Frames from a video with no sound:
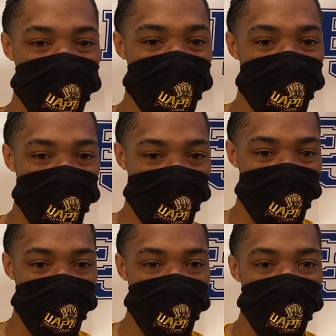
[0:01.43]

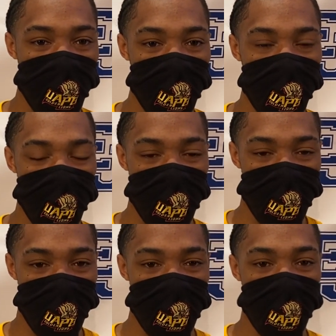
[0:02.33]
Jermaine Guillard of East
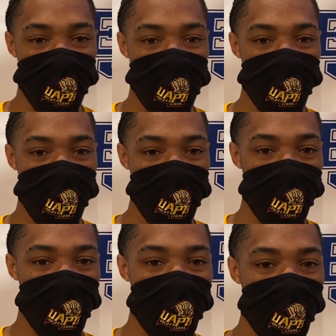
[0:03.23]
Jefferson going to
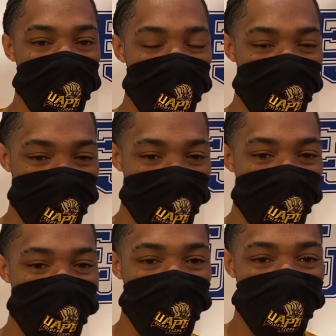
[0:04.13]
Arkansas Pine Bluff. First
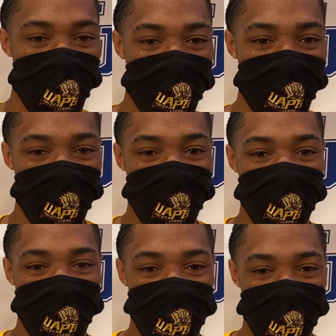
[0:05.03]
and foremost,
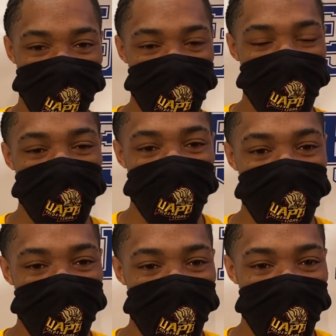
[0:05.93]
congratulations. Talk about the
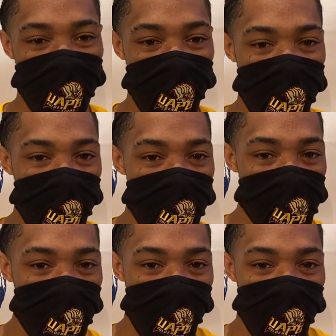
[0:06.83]
decision and how you
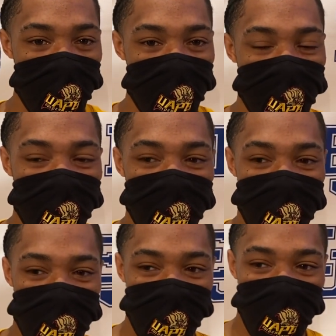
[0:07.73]
ended up at Pine
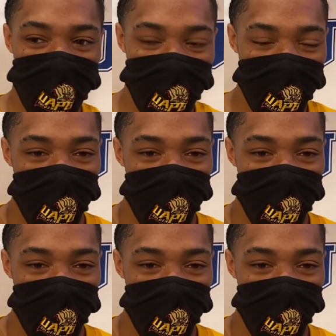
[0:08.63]
Bluff.